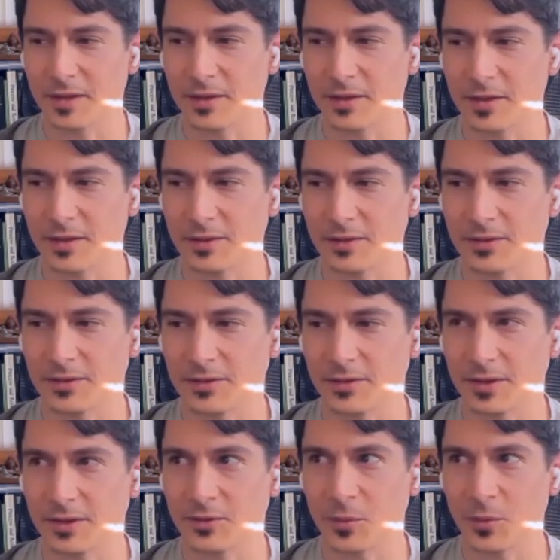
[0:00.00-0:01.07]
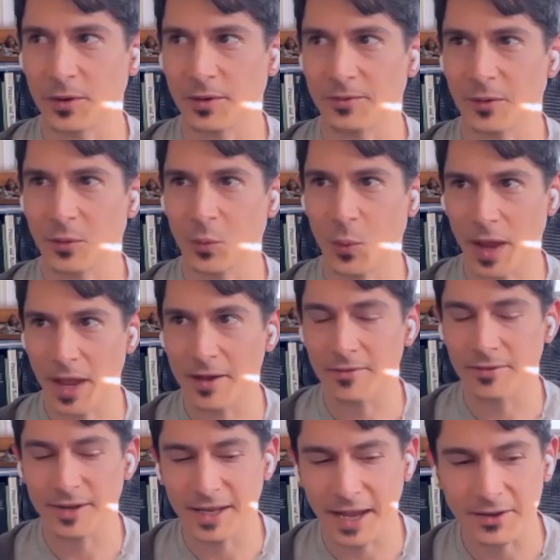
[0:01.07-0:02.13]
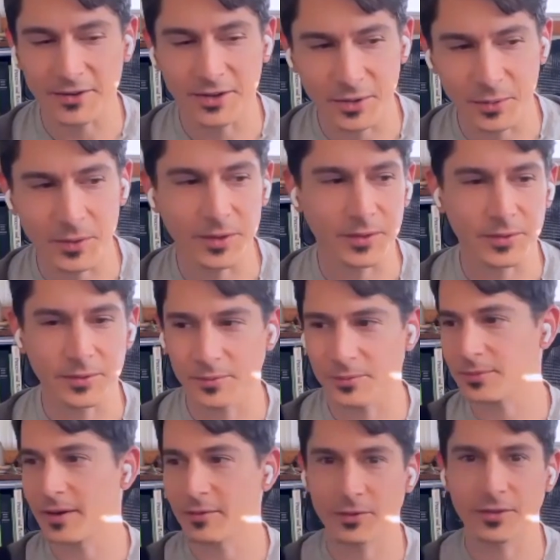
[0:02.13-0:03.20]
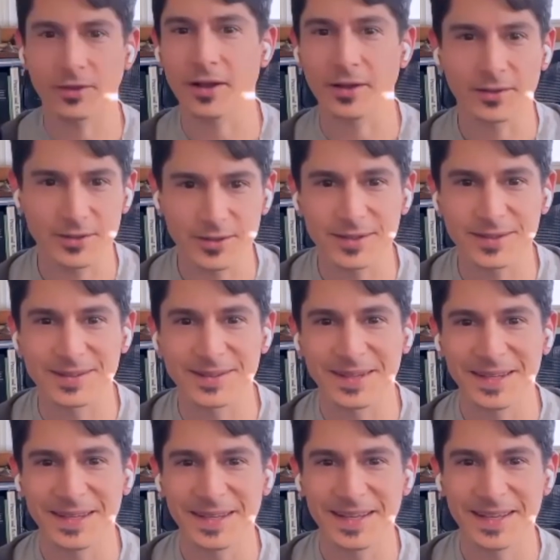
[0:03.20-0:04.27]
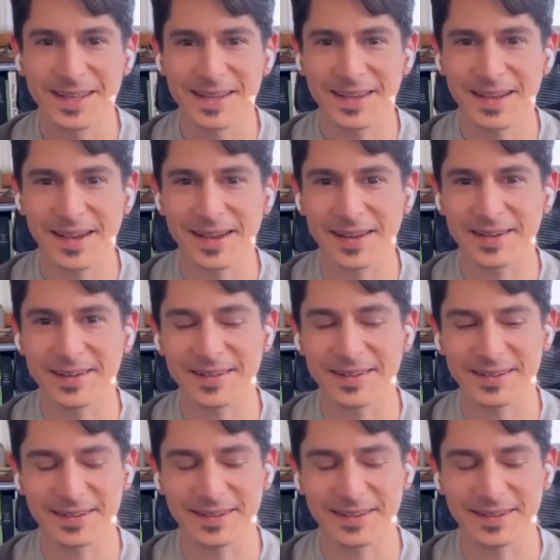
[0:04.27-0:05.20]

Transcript: it's more of a way of engaging with everything else. And